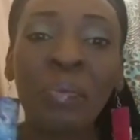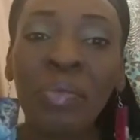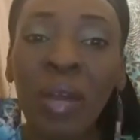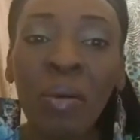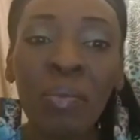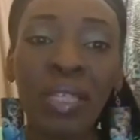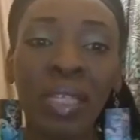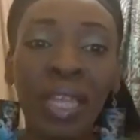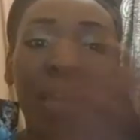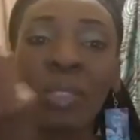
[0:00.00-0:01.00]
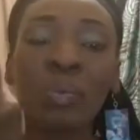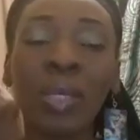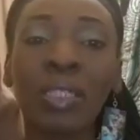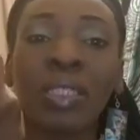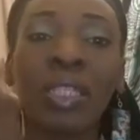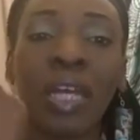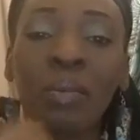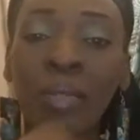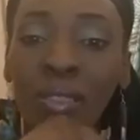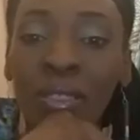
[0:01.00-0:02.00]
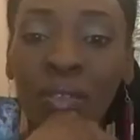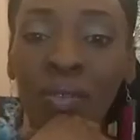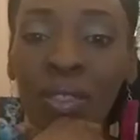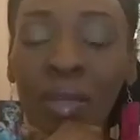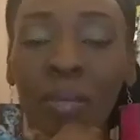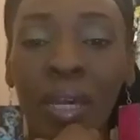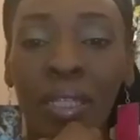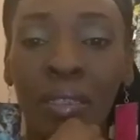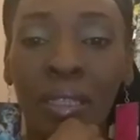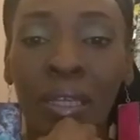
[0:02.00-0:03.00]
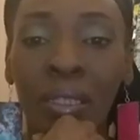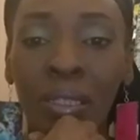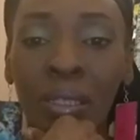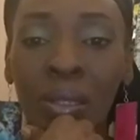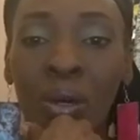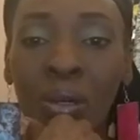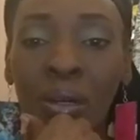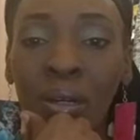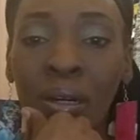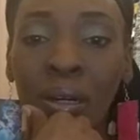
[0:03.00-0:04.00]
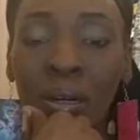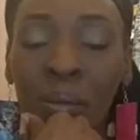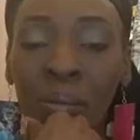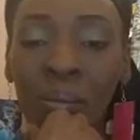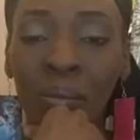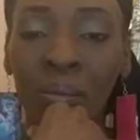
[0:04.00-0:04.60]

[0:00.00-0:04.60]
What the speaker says: That would be the last place that I would be looking for somebody to date, is on